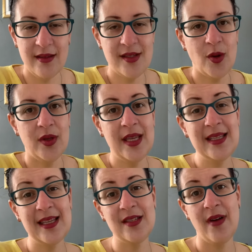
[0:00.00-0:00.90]
So
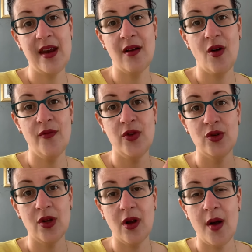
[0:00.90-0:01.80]
this is where the
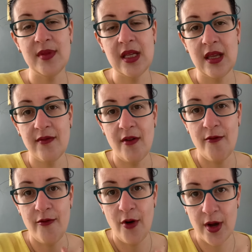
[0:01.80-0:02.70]
confusion comes in even
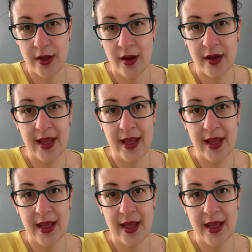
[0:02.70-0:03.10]
further,